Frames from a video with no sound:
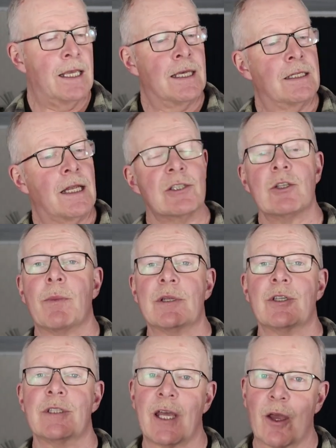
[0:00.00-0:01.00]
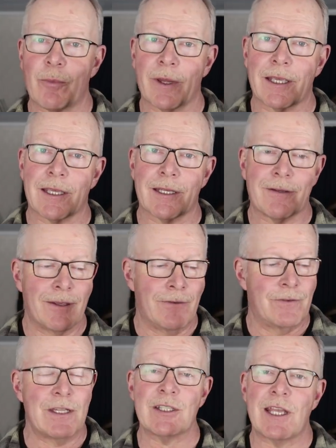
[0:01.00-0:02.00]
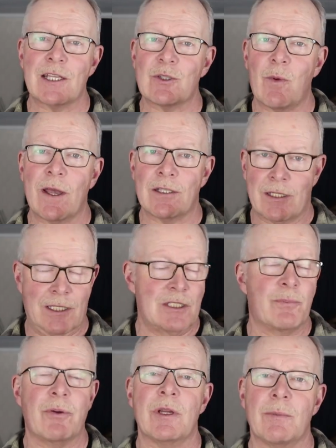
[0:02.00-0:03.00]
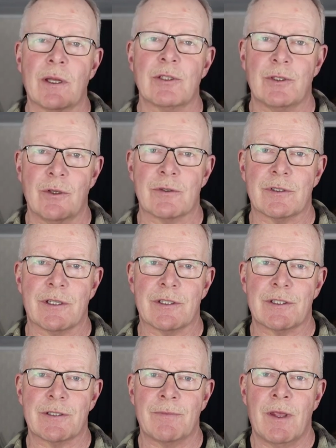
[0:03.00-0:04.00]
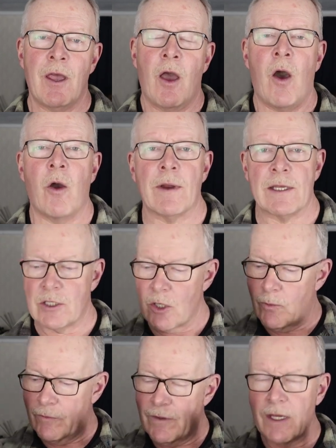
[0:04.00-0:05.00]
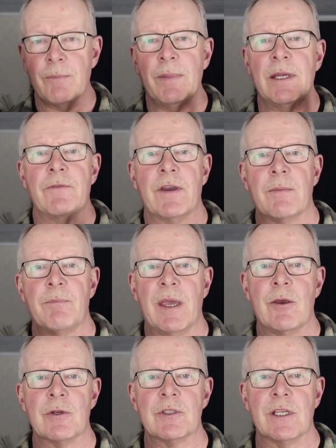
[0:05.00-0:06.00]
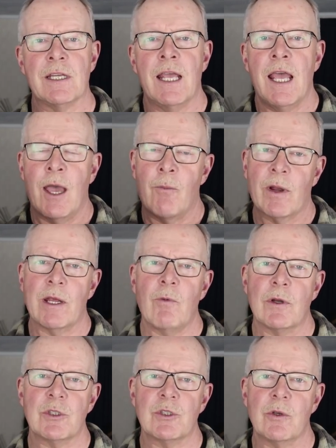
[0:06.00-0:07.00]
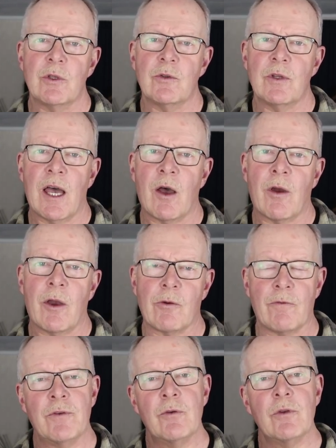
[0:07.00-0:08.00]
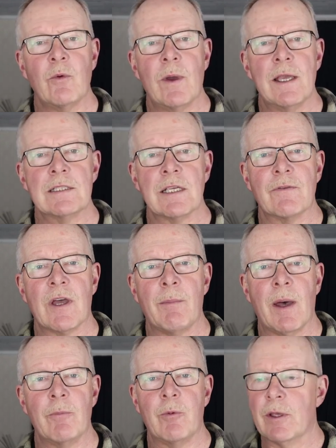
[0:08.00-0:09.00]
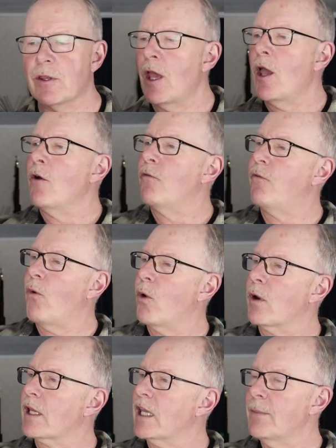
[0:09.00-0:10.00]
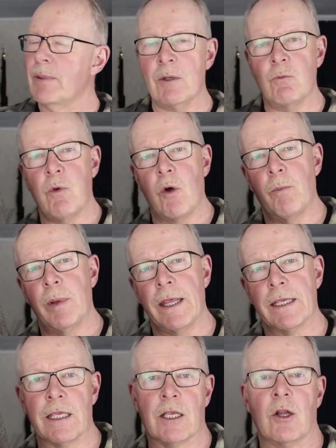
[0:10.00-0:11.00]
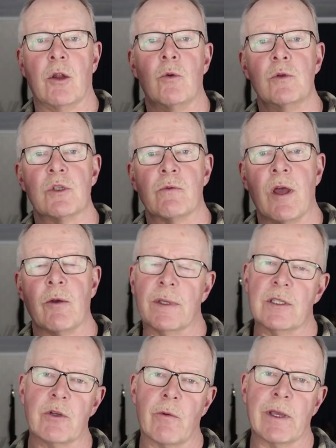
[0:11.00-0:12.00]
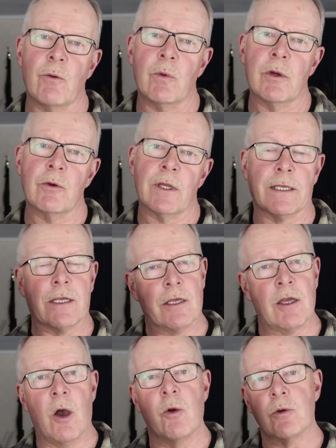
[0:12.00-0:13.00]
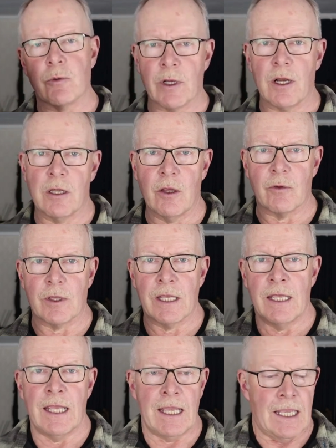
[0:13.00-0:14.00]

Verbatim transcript: Uh, not so much a down blanket. If this gets wet, it's pretty much useless. All right, so we've done a bit of a comparison, and what I want to show you now are a few of the ways I've come up with for keeping a wool blanket closed around me so I can wear it like a coat or a cloak.